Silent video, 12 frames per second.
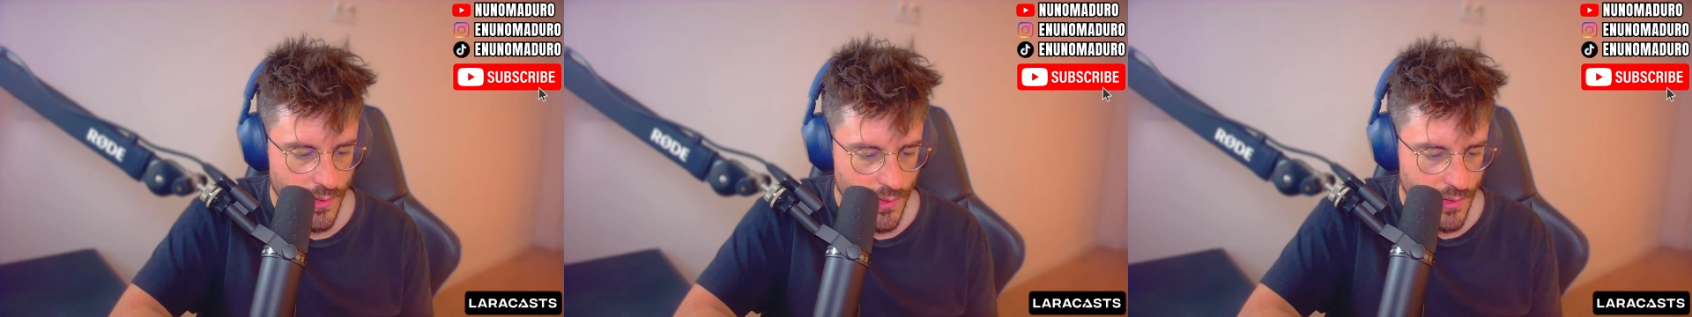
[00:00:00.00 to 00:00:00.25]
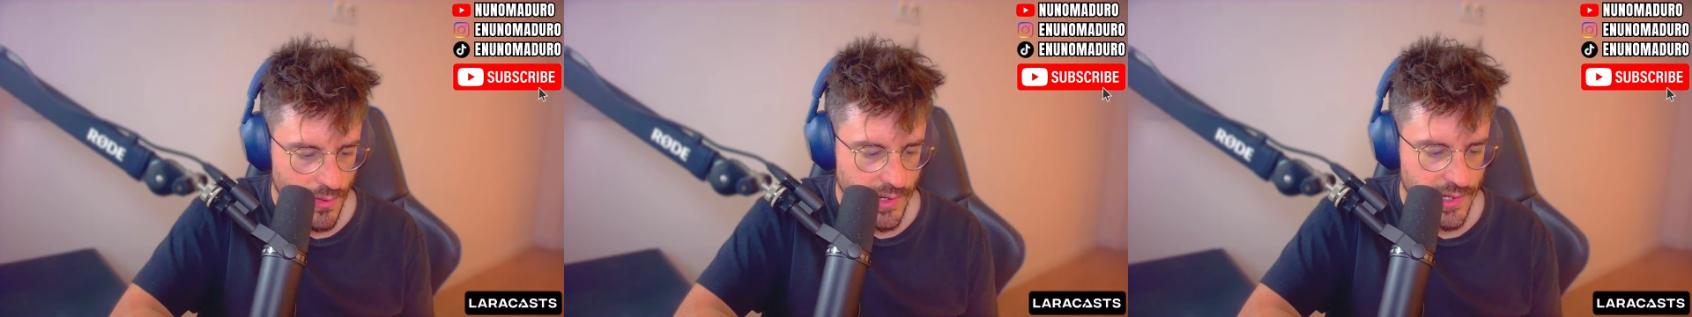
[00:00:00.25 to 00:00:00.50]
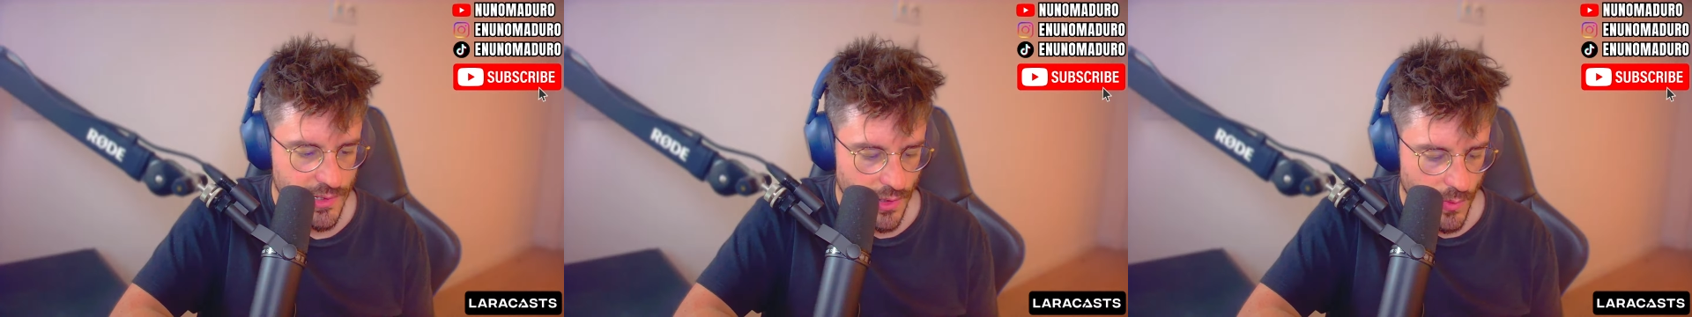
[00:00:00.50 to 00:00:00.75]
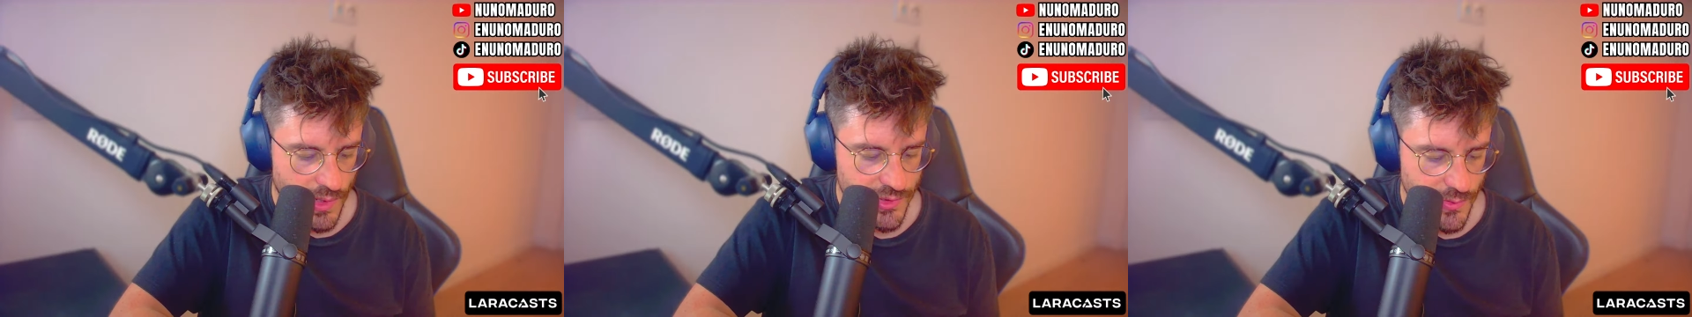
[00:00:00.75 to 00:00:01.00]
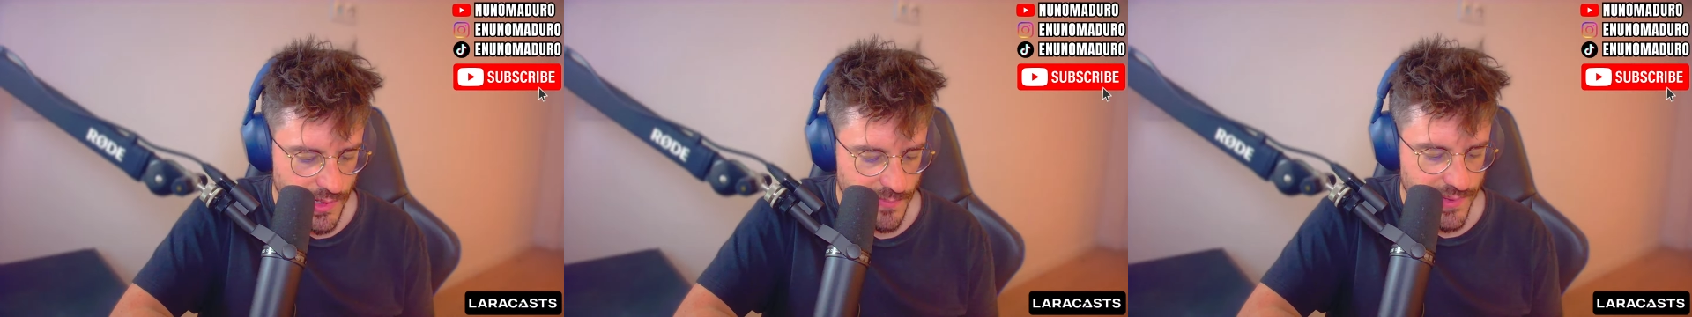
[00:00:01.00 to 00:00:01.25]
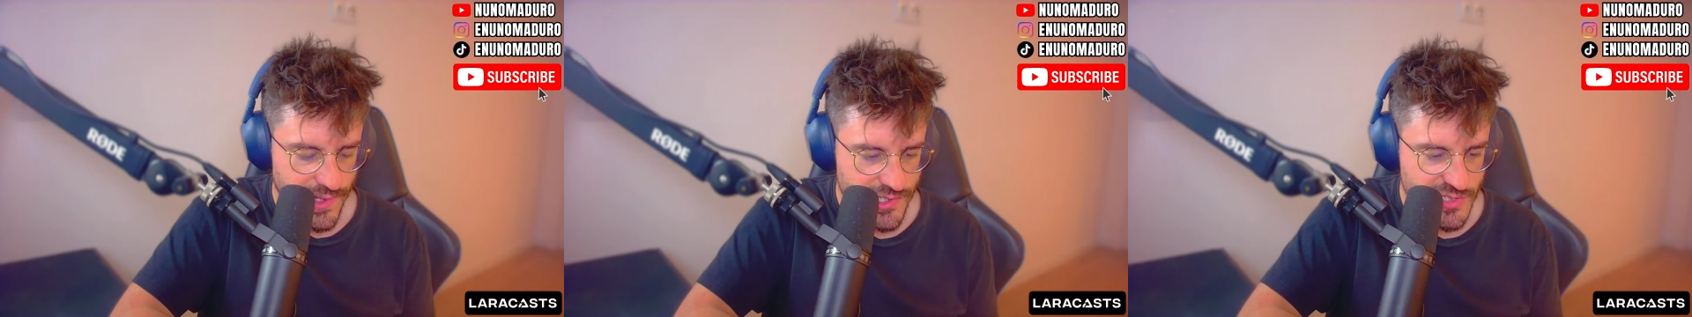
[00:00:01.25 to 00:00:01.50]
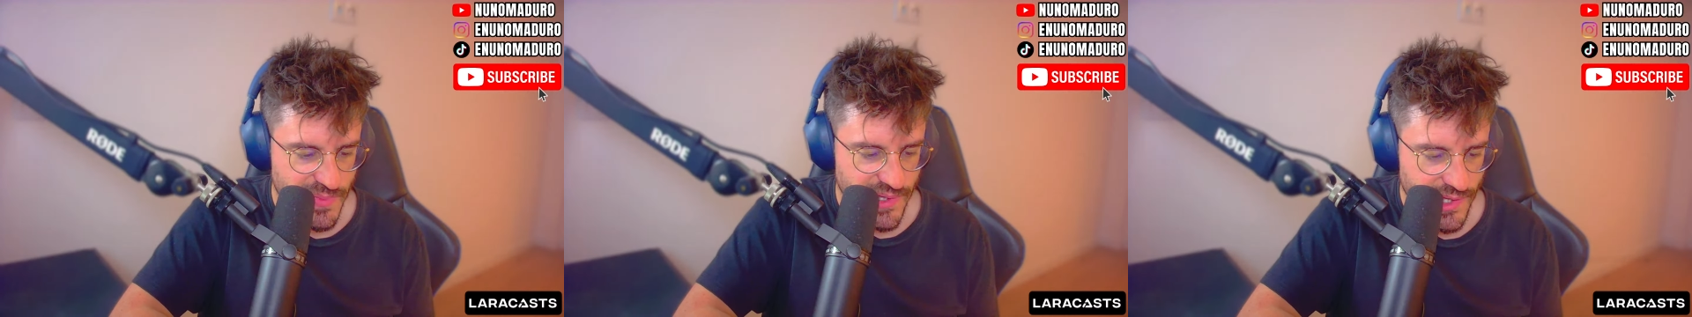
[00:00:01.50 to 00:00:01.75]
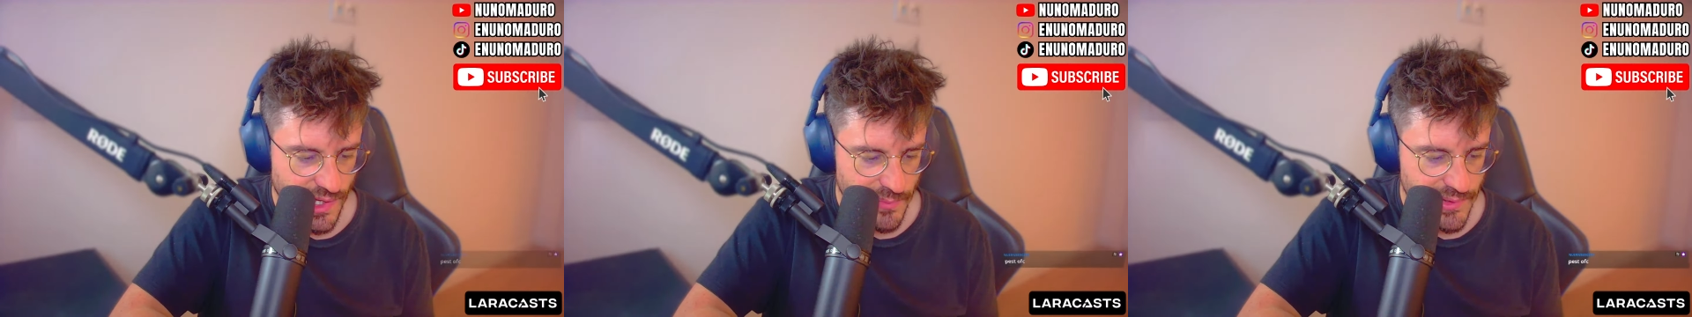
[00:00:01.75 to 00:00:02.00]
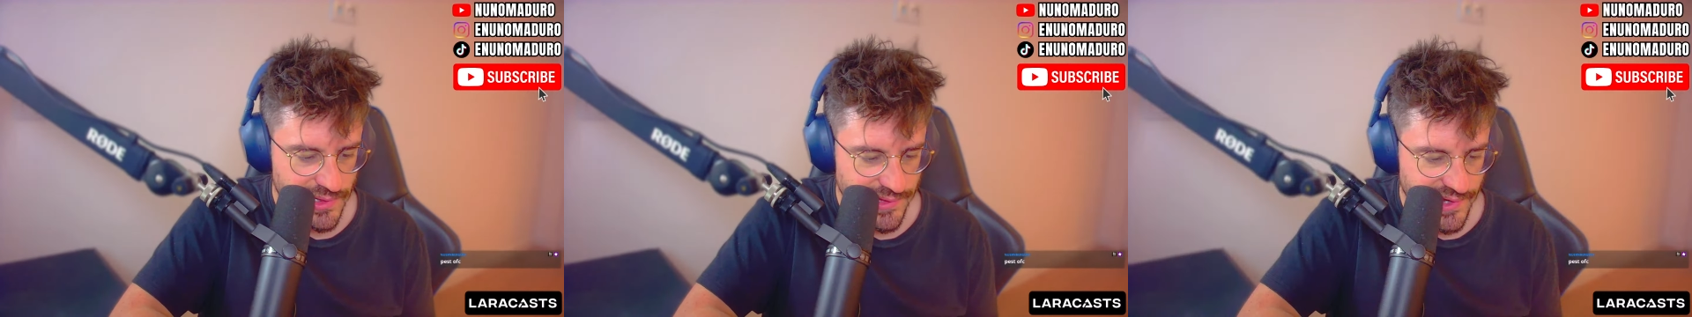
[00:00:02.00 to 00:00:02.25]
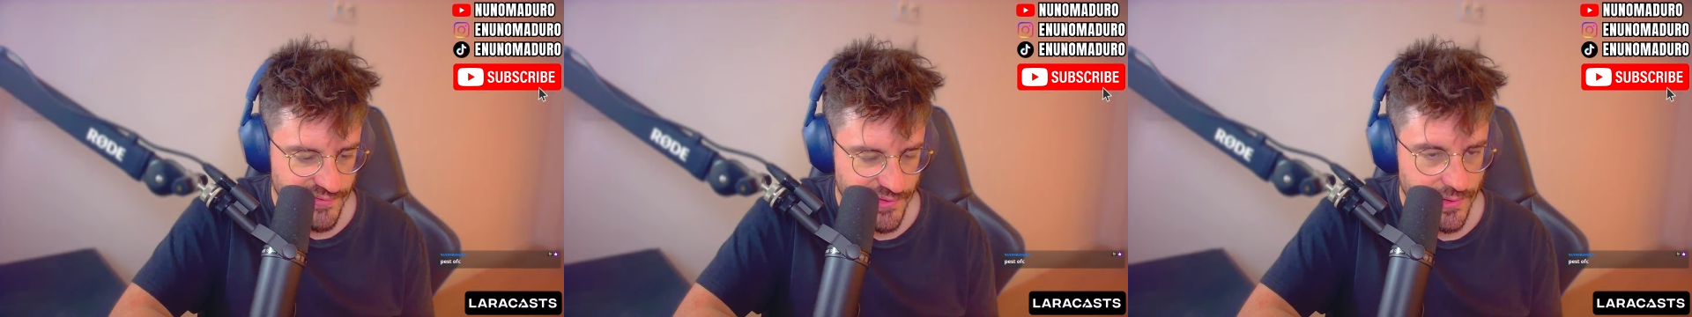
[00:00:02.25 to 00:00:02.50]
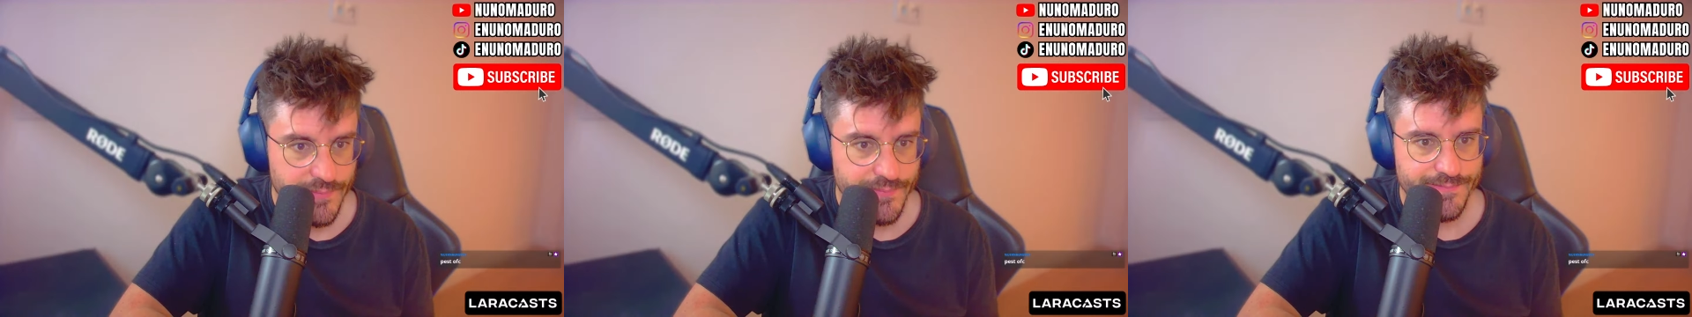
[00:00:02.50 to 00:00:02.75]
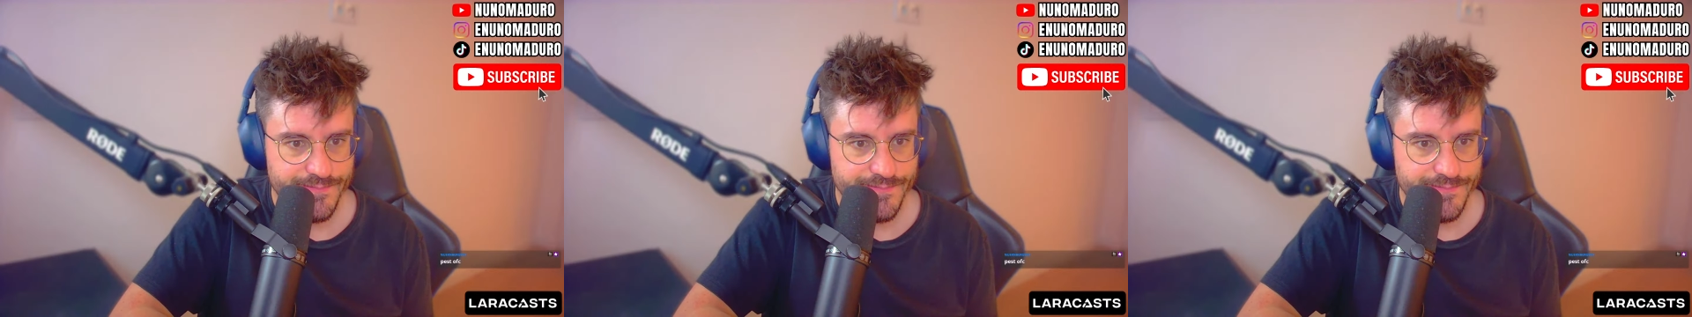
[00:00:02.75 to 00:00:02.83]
Okay, no one doing PHP. How about Laravel?